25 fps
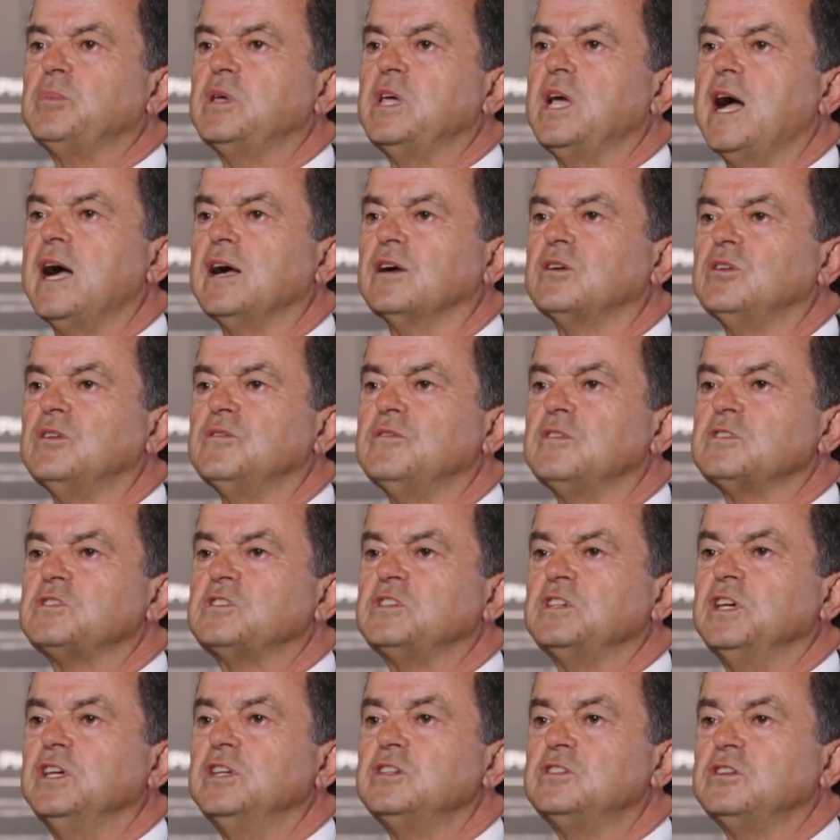
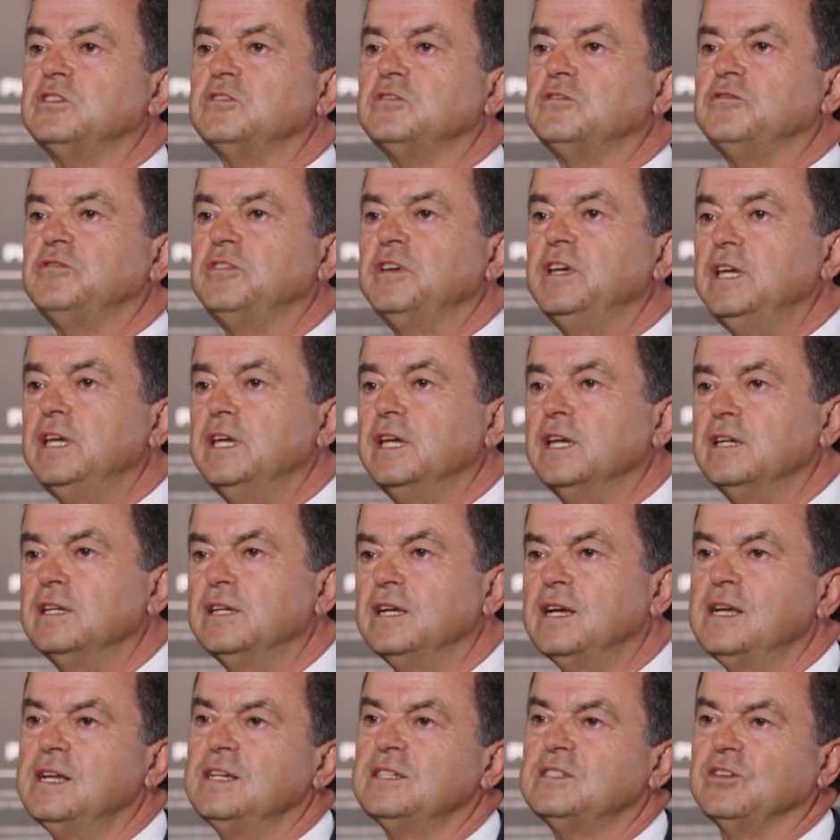Iakovos intervened
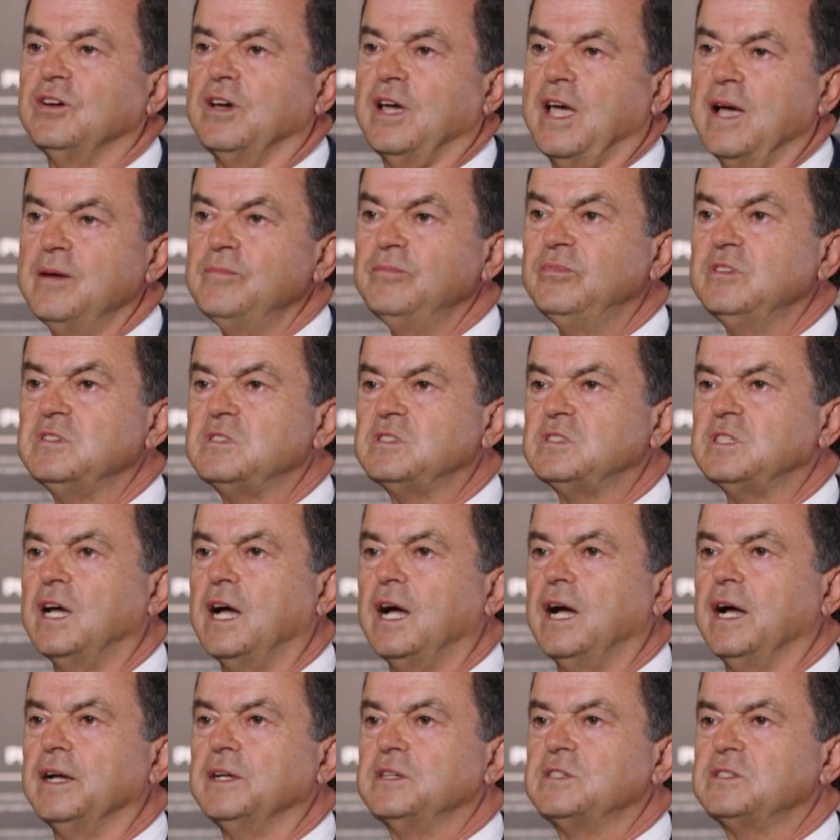to
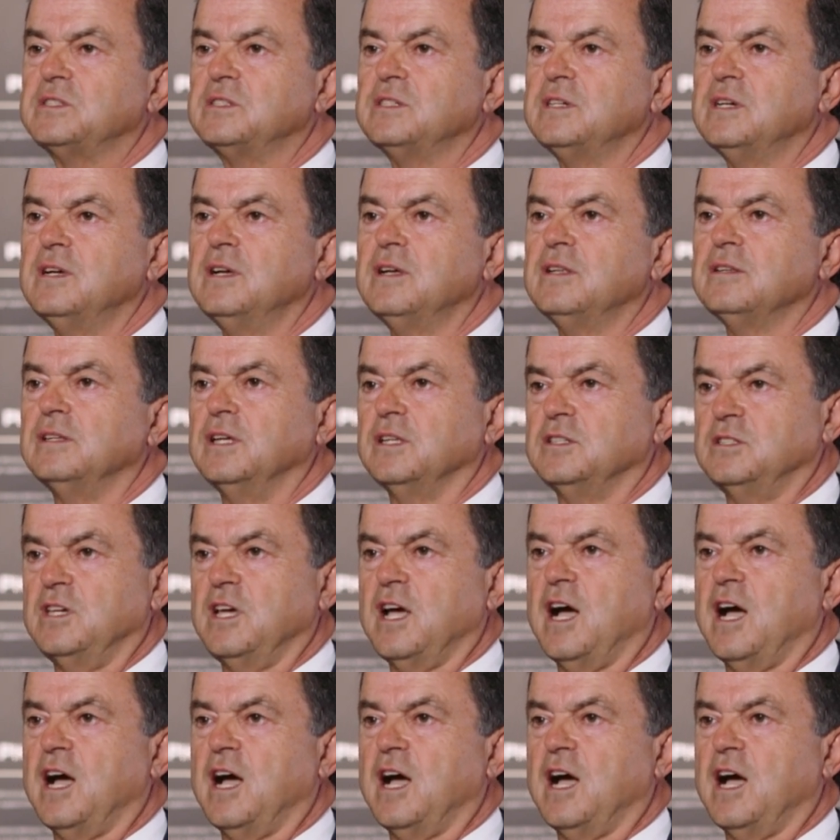emphasize that the